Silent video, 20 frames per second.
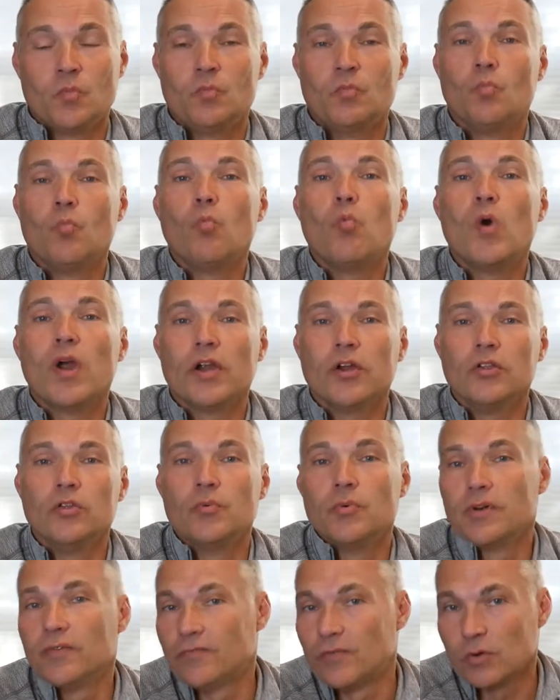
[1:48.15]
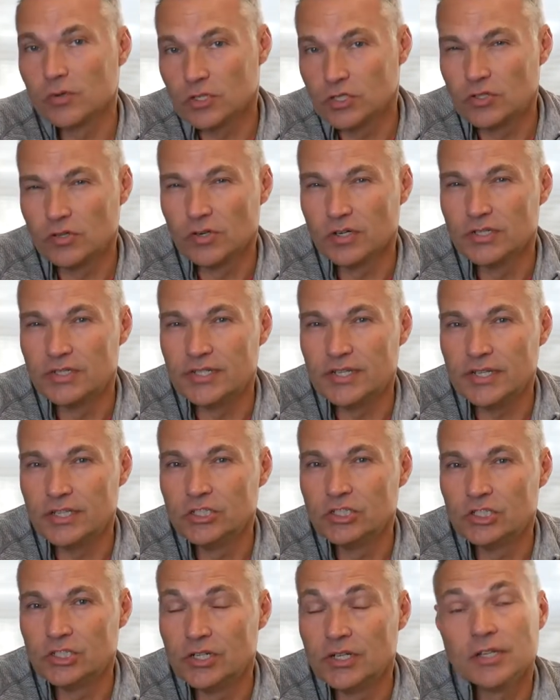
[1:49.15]
where you want to focus your
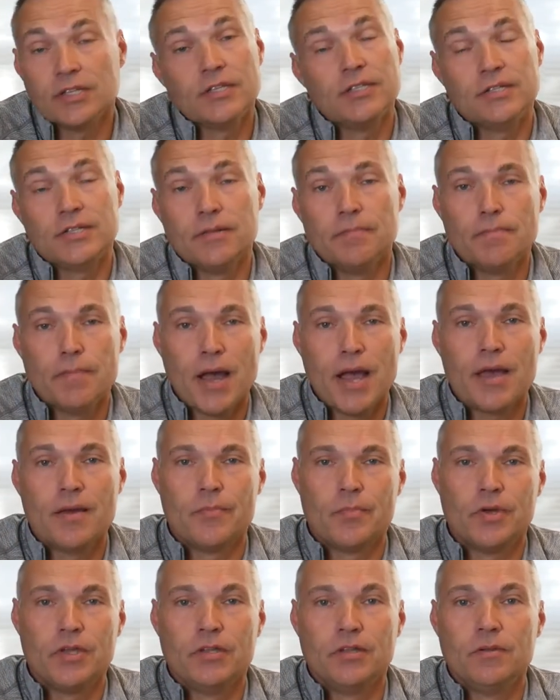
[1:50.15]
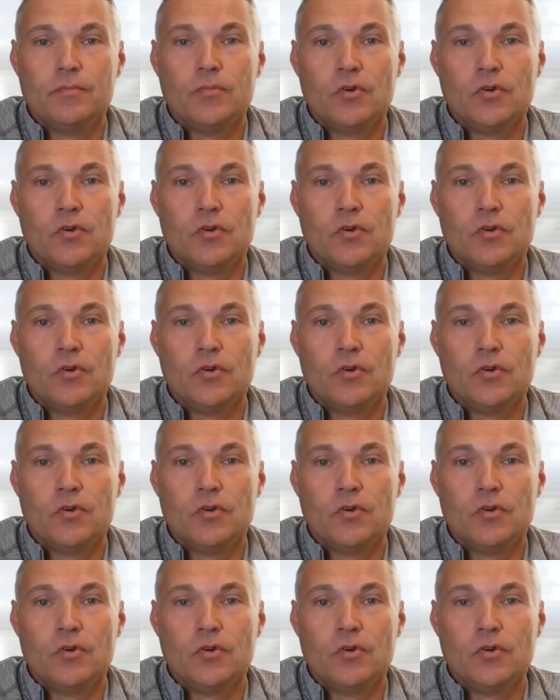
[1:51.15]
attention, at least in my opinion,